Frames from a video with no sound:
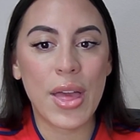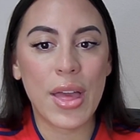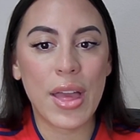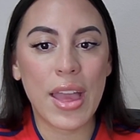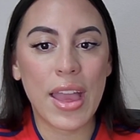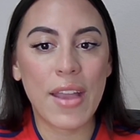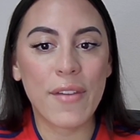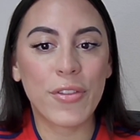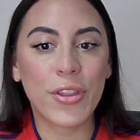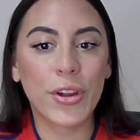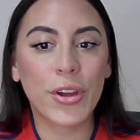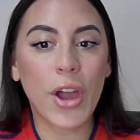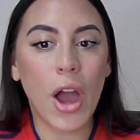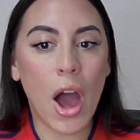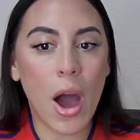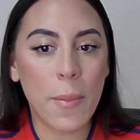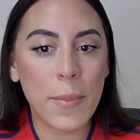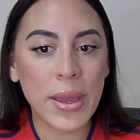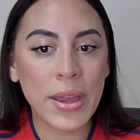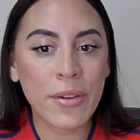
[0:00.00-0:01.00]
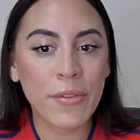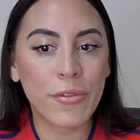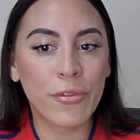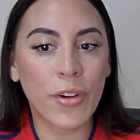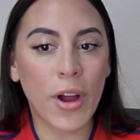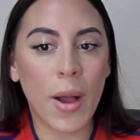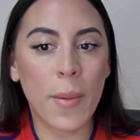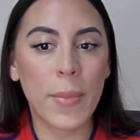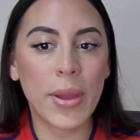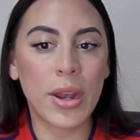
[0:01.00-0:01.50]
if they're coming
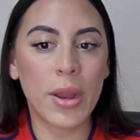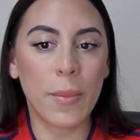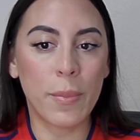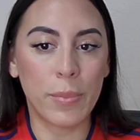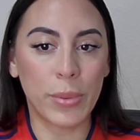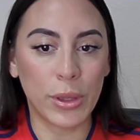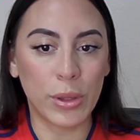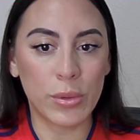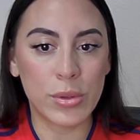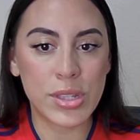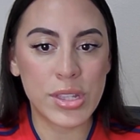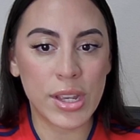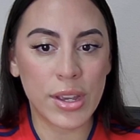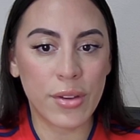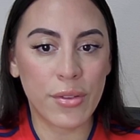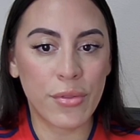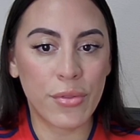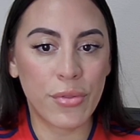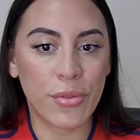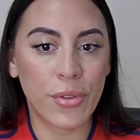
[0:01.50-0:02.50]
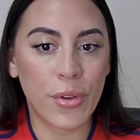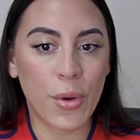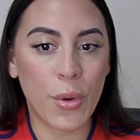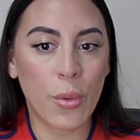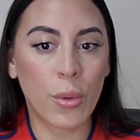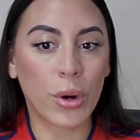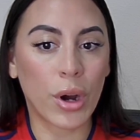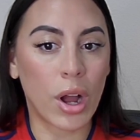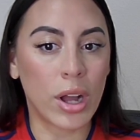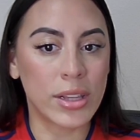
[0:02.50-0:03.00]
from an abusive
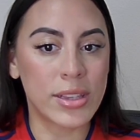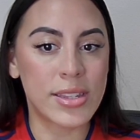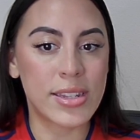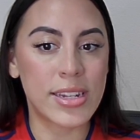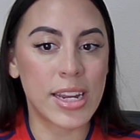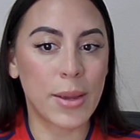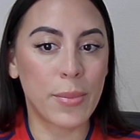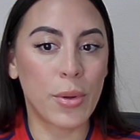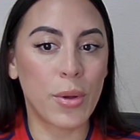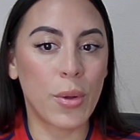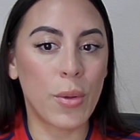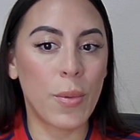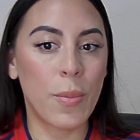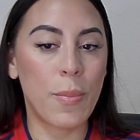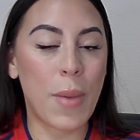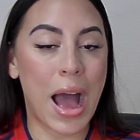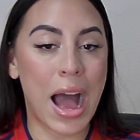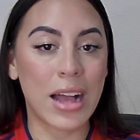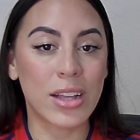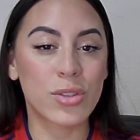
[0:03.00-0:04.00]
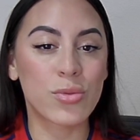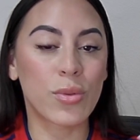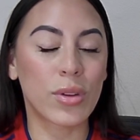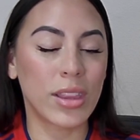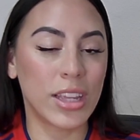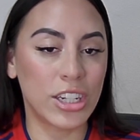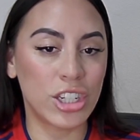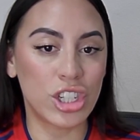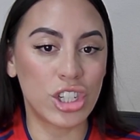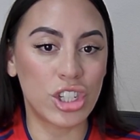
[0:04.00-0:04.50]
or unstable past
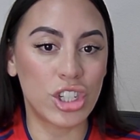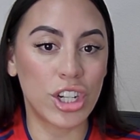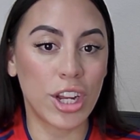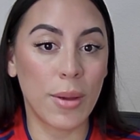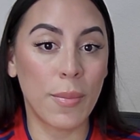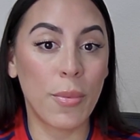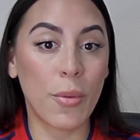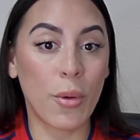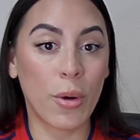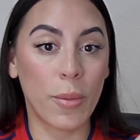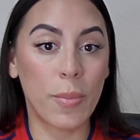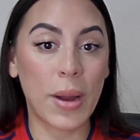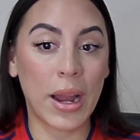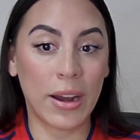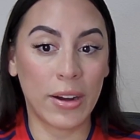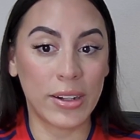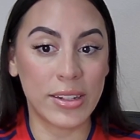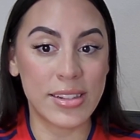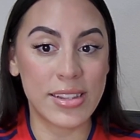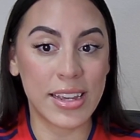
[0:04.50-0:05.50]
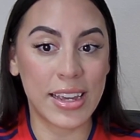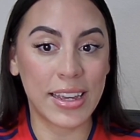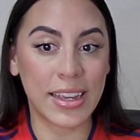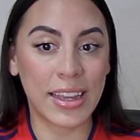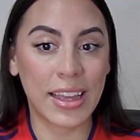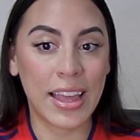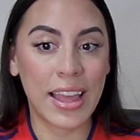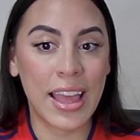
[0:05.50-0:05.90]
relationship or parenting,